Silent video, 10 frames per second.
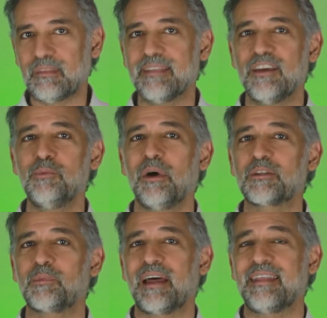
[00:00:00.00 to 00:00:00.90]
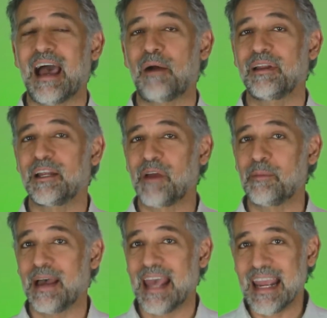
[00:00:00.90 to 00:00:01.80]
Then you multiply the hourly rate
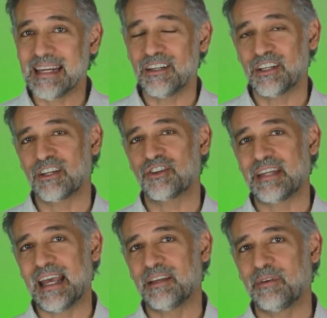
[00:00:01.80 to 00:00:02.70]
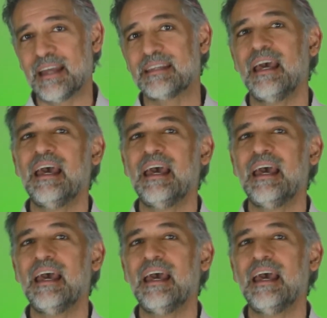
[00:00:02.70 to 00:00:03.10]
by 8 and you get your daily rate,